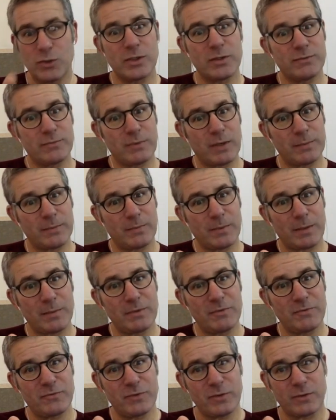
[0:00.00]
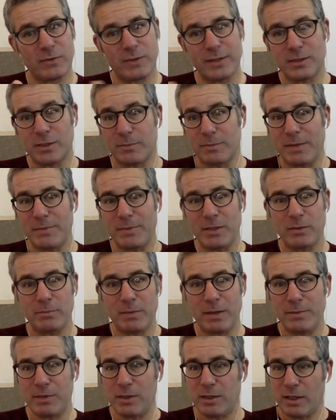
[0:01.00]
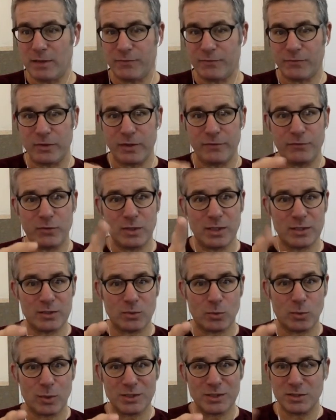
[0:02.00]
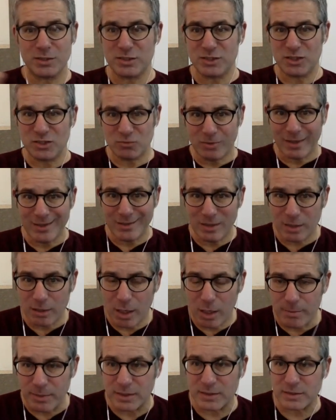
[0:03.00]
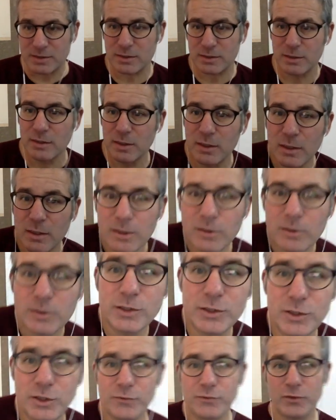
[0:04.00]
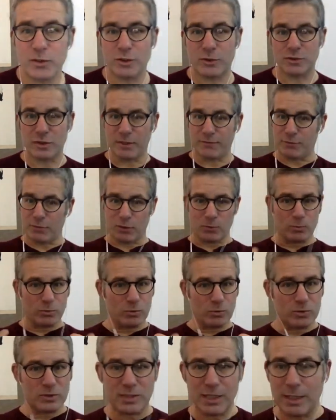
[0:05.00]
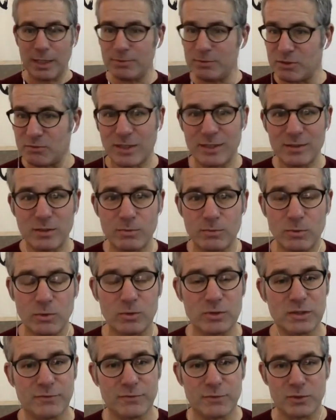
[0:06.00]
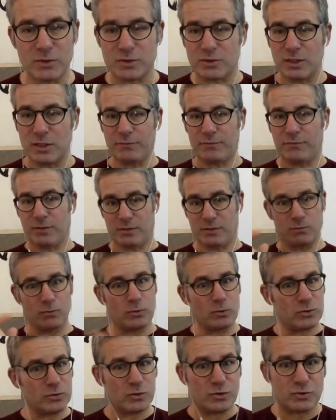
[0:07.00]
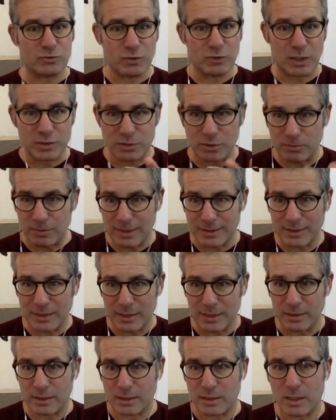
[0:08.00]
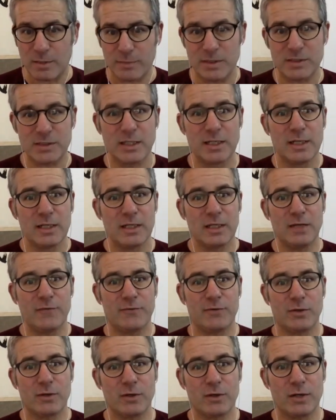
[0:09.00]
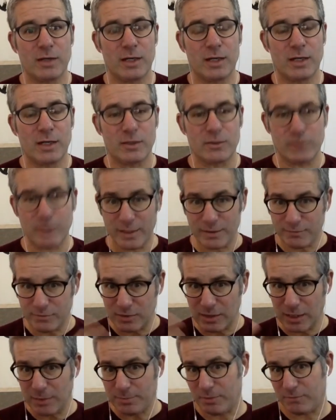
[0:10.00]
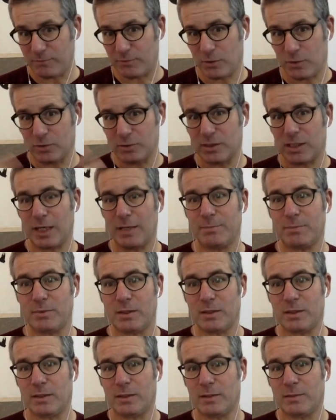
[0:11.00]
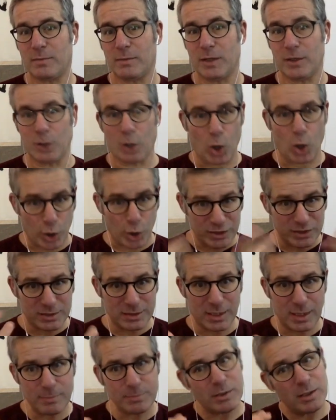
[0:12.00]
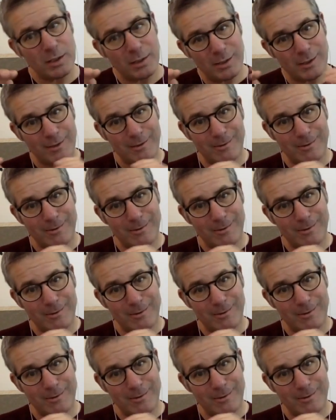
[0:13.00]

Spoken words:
you can probably feel right there. Maybe if you guys are watching this, just write in the comments. Do you feel if you're a rules type, just write the rules. If rules or structure, write that in the comments. If you're a creative type, a flow type, an artist type,